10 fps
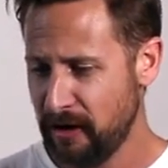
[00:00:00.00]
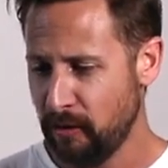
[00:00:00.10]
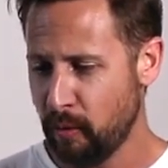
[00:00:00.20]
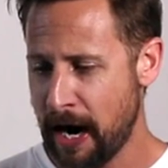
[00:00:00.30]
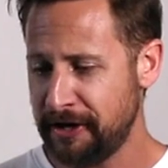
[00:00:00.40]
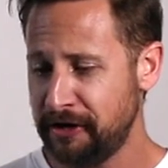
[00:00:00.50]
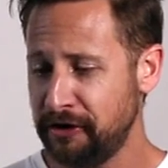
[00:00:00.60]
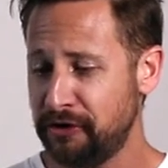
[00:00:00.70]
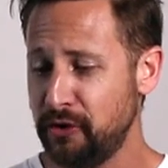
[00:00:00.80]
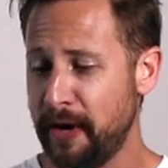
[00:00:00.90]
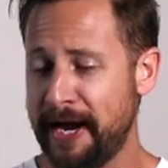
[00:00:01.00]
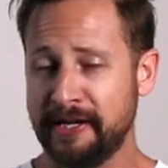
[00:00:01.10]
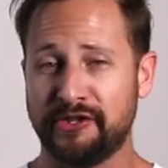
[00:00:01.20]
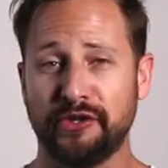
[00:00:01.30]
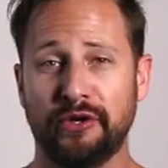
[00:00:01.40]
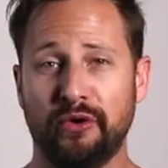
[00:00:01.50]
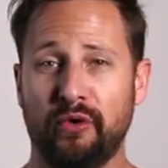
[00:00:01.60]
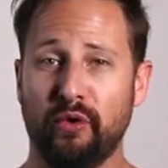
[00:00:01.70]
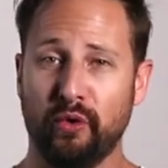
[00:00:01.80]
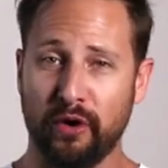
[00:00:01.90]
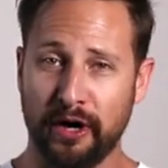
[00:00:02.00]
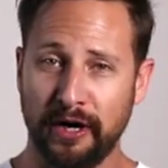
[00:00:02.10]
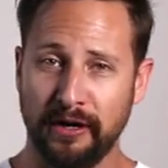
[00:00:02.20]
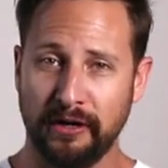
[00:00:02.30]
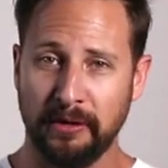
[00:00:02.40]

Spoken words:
why didn't you answer, whore?